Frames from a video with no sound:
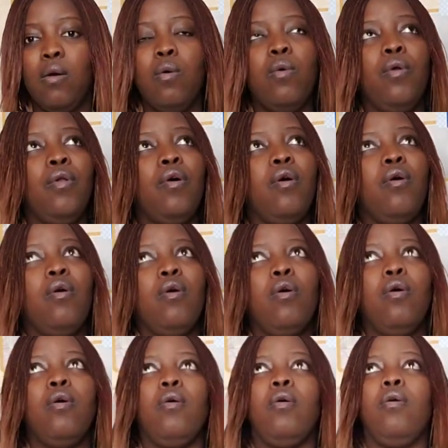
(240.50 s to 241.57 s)
Oh
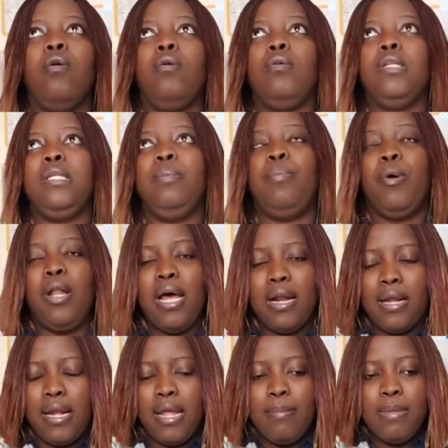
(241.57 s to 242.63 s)
no, the
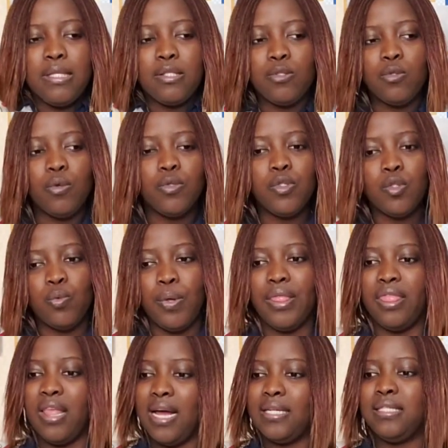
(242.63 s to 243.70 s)
Bolanle name is so
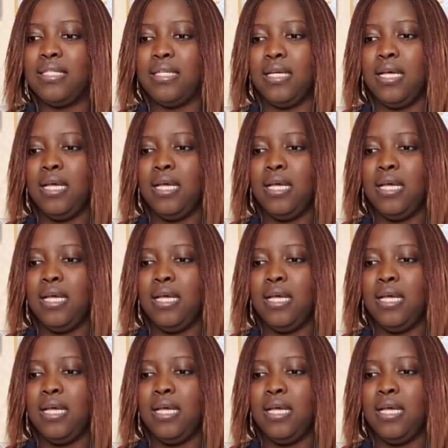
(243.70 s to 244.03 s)
sweet that